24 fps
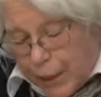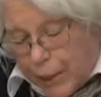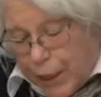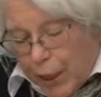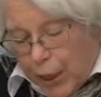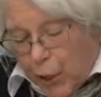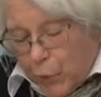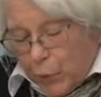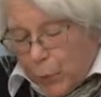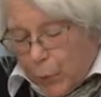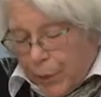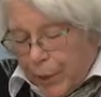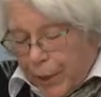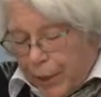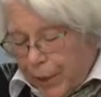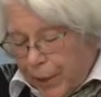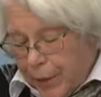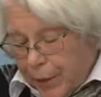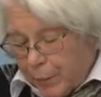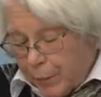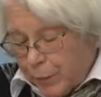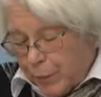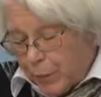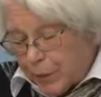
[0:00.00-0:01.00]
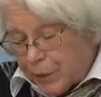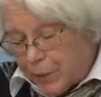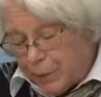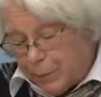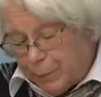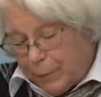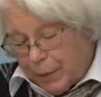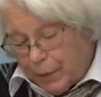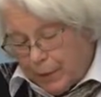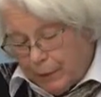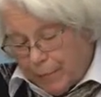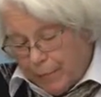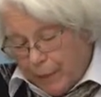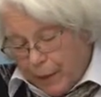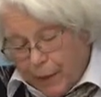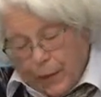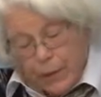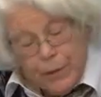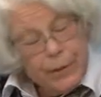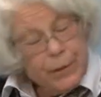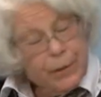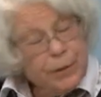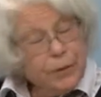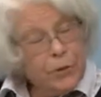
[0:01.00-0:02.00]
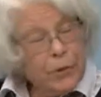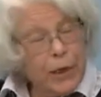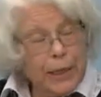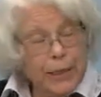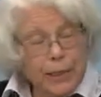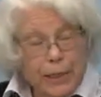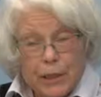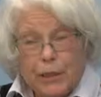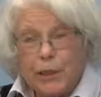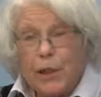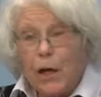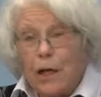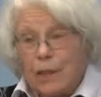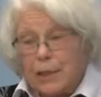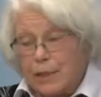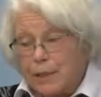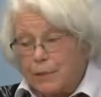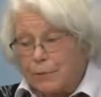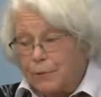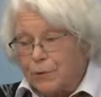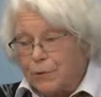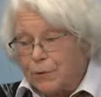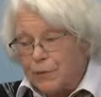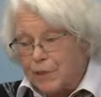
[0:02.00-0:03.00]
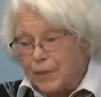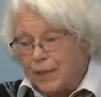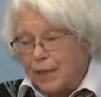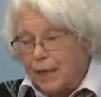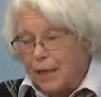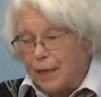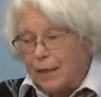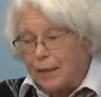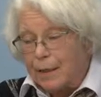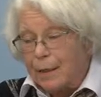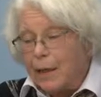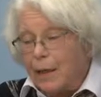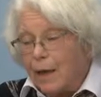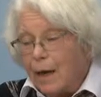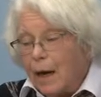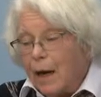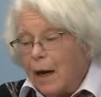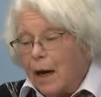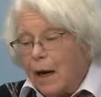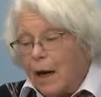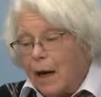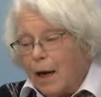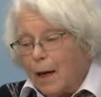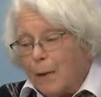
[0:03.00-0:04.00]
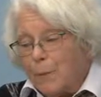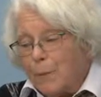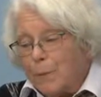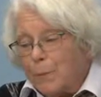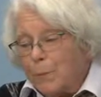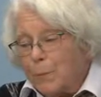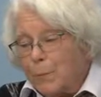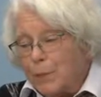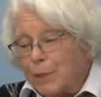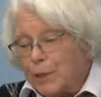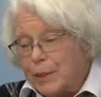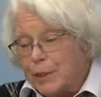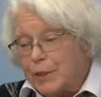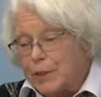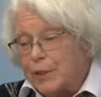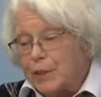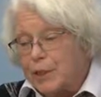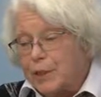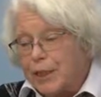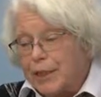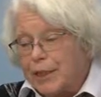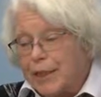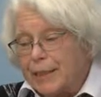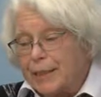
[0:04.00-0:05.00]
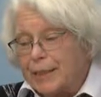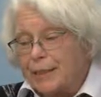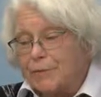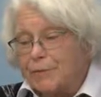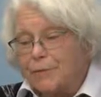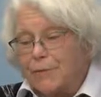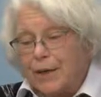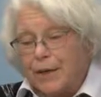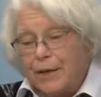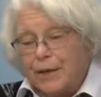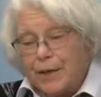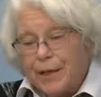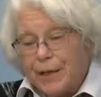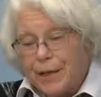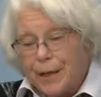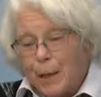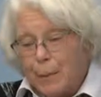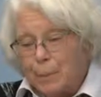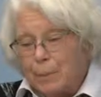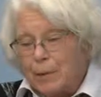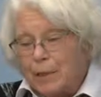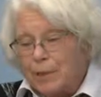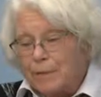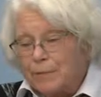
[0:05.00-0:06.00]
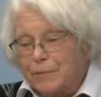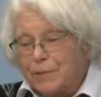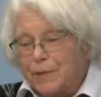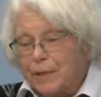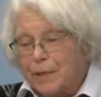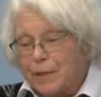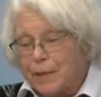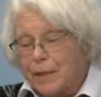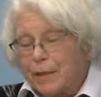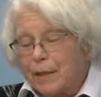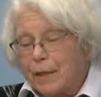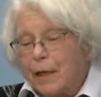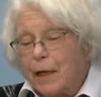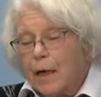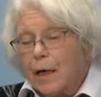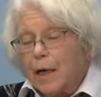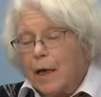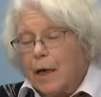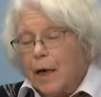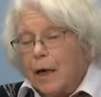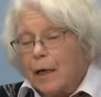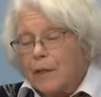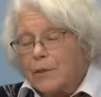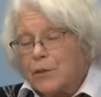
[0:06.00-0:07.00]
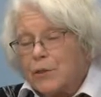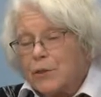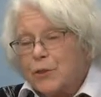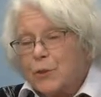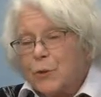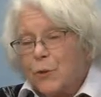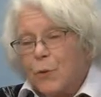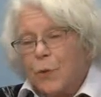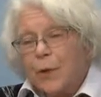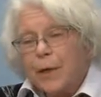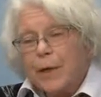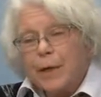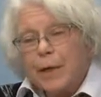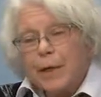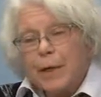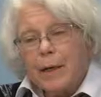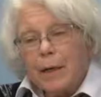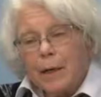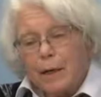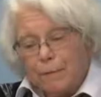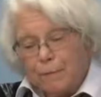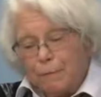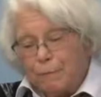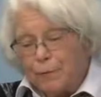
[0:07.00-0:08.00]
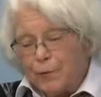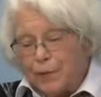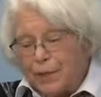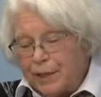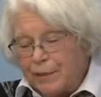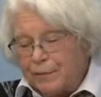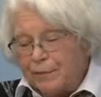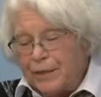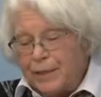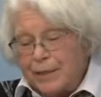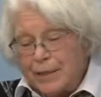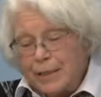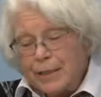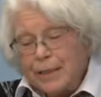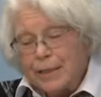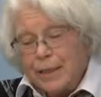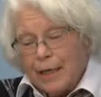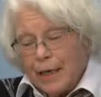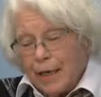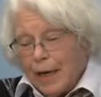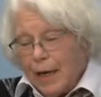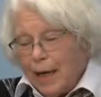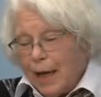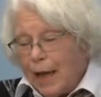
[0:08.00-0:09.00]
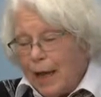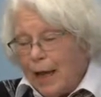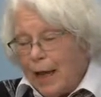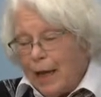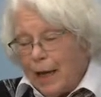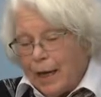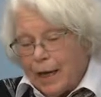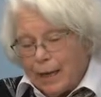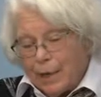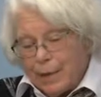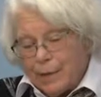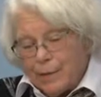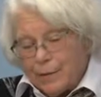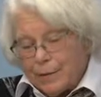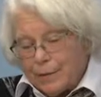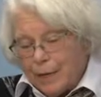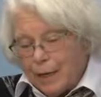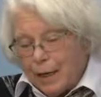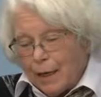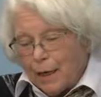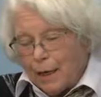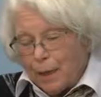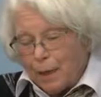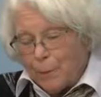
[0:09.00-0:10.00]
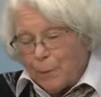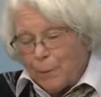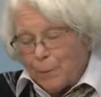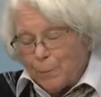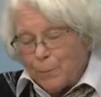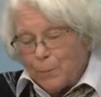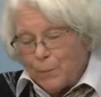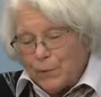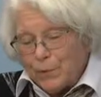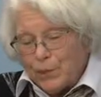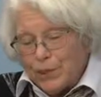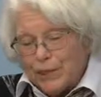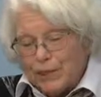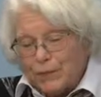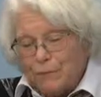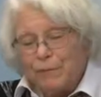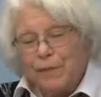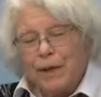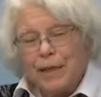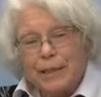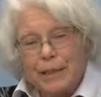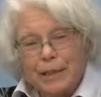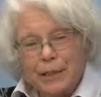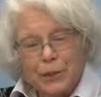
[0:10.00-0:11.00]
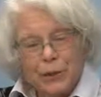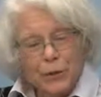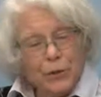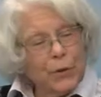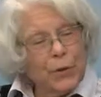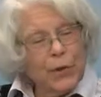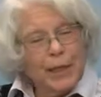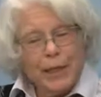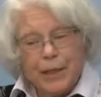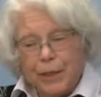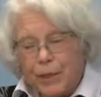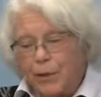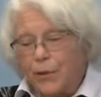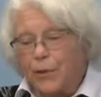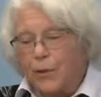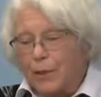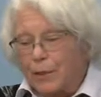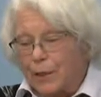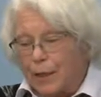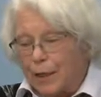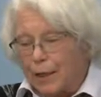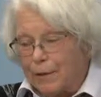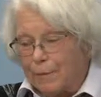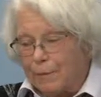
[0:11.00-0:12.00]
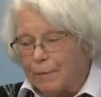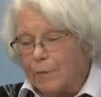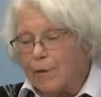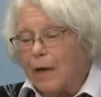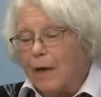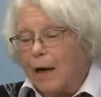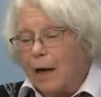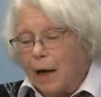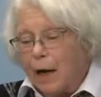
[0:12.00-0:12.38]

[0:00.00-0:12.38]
dealt with and rose above the tragic loss of her son, which is a very uplifting story of forgiveness and just finding joy in her life.